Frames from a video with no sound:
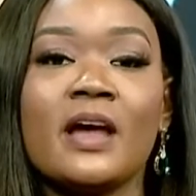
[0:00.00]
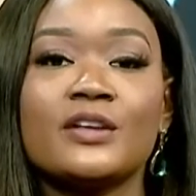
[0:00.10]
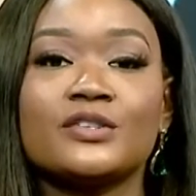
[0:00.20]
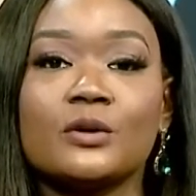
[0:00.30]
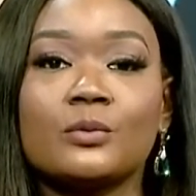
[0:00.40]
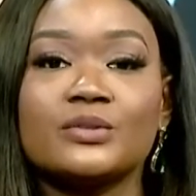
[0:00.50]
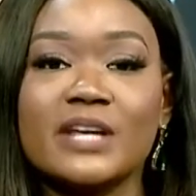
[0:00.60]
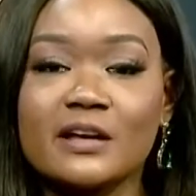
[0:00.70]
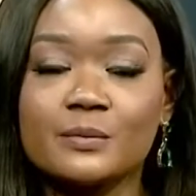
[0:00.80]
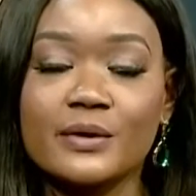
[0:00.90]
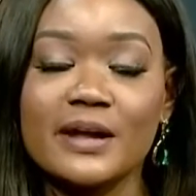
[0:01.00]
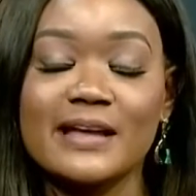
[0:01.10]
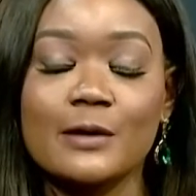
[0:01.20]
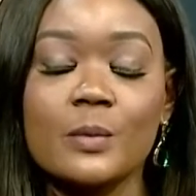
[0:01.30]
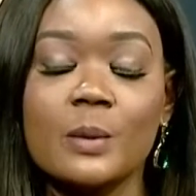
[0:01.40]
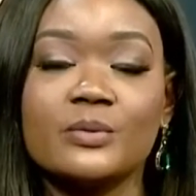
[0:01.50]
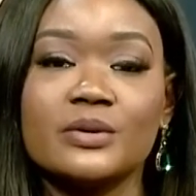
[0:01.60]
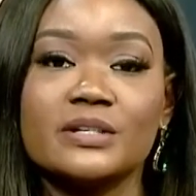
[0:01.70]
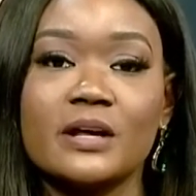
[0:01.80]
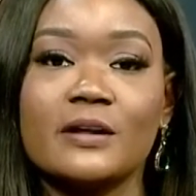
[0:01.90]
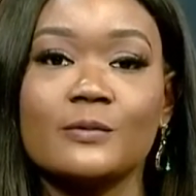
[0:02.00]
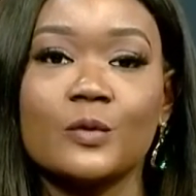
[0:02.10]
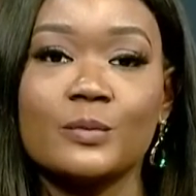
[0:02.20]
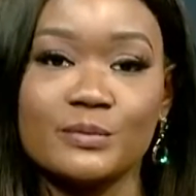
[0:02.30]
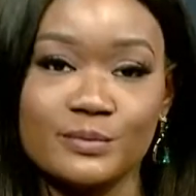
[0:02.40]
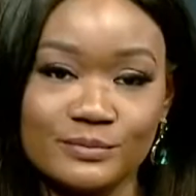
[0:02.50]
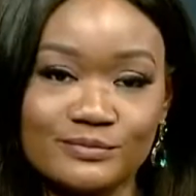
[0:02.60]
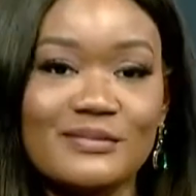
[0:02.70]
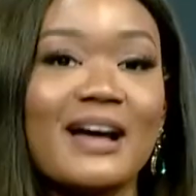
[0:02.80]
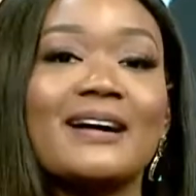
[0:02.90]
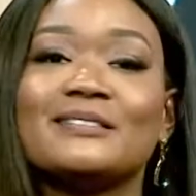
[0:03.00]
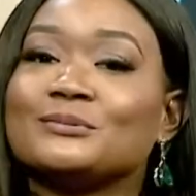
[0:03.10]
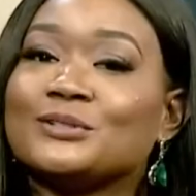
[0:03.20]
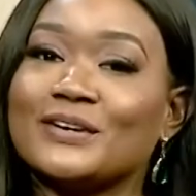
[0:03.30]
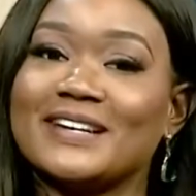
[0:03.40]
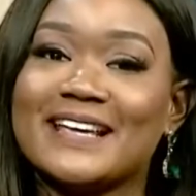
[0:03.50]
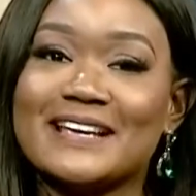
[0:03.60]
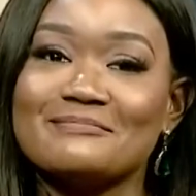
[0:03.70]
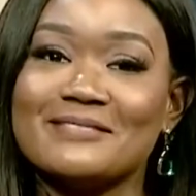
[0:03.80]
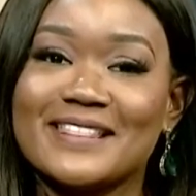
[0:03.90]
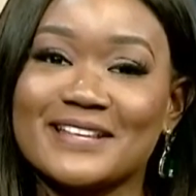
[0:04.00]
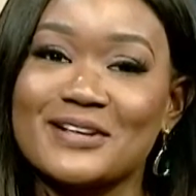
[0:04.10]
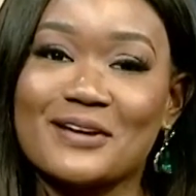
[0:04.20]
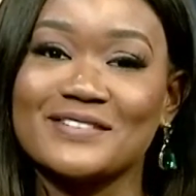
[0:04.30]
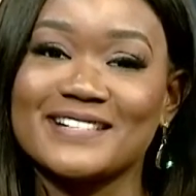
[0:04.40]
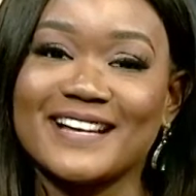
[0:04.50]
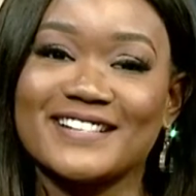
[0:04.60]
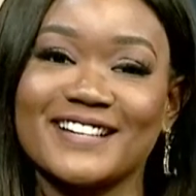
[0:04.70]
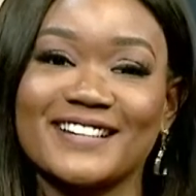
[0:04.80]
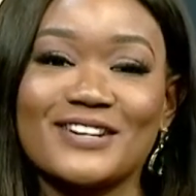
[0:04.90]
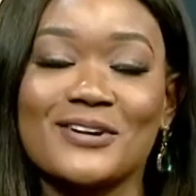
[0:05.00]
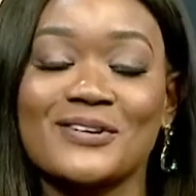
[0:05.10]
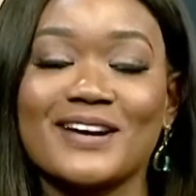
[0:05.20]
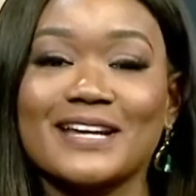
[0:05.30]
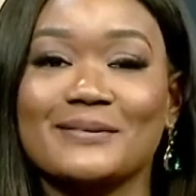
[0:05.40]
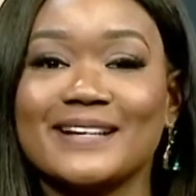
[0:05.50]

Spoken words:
So we'll take a break, and when we return, we'll be joining him in this conversation. Don't go anywhere.